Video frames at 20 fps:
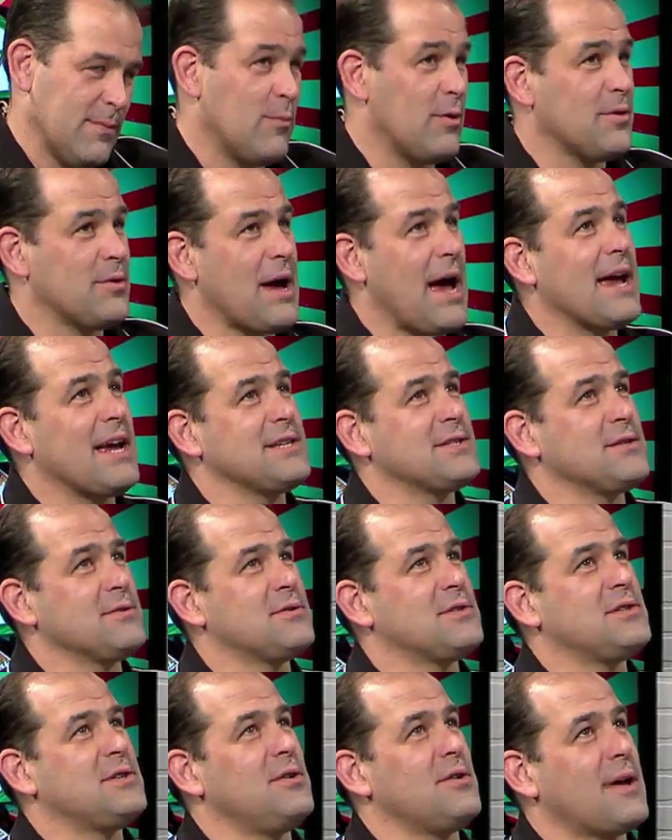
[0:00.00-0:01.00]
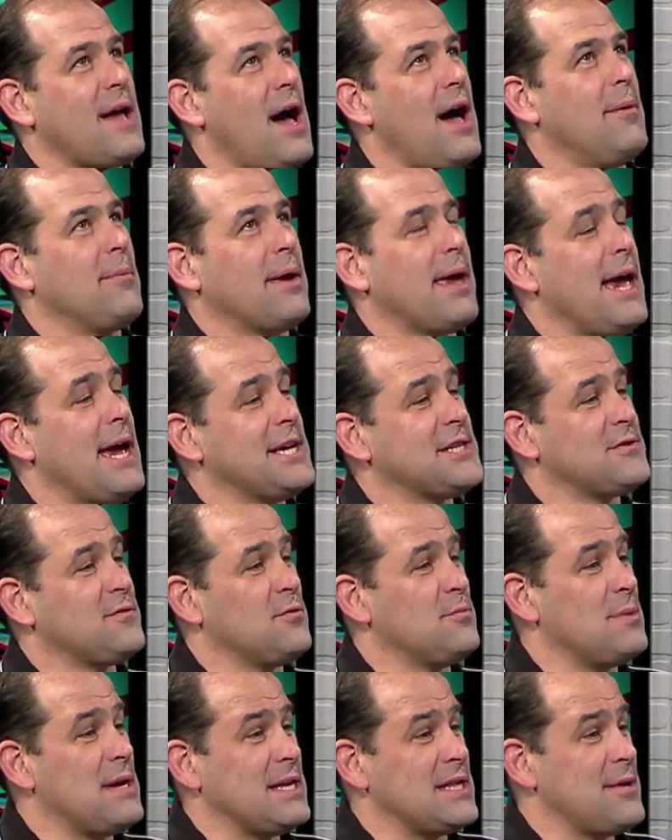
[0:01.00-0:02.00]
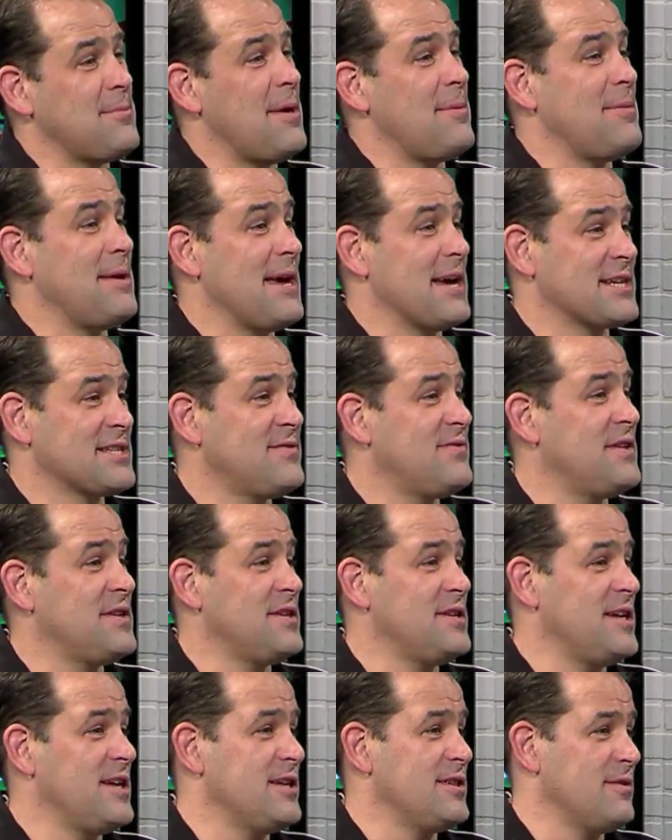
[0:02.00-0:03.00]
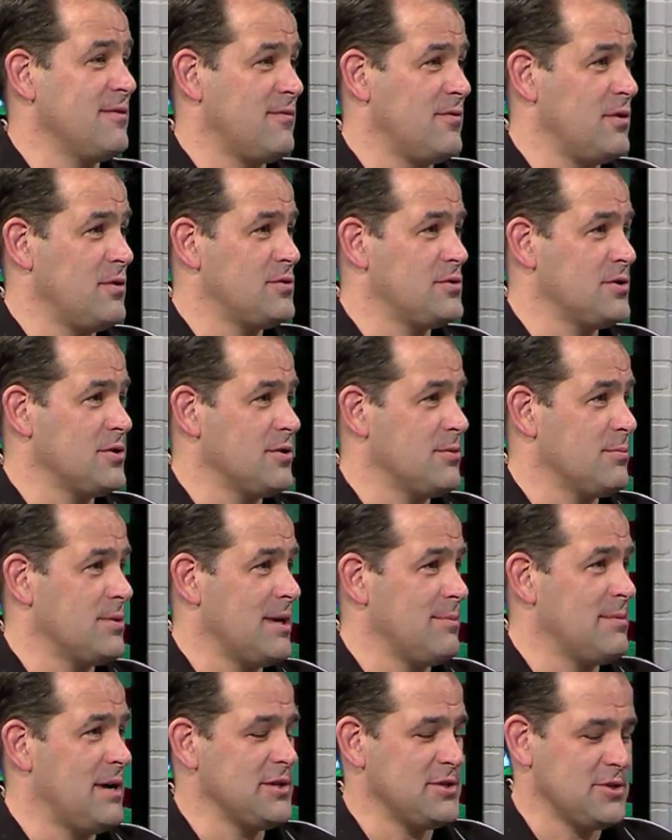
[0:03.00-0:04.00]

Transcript: well, I guess there's still Comcast for me. They may be Xfinity in the future, but I'm